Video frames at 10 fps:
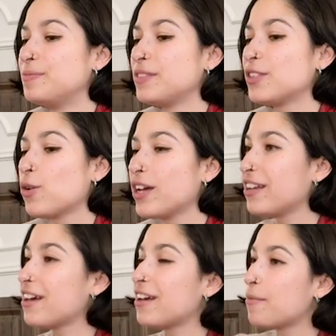So in
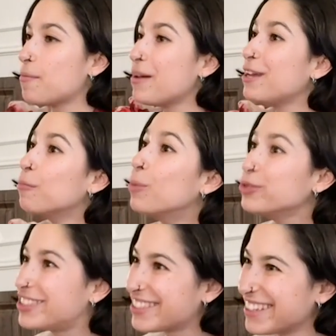the main boot
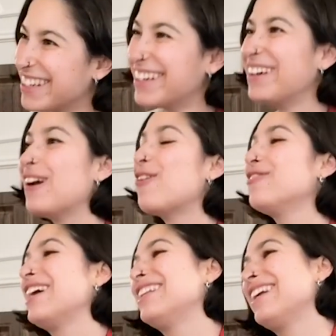of
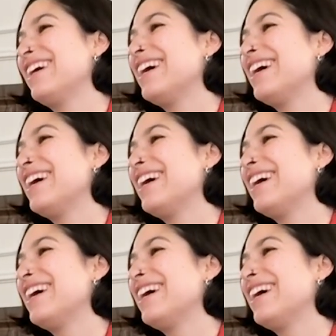Italy.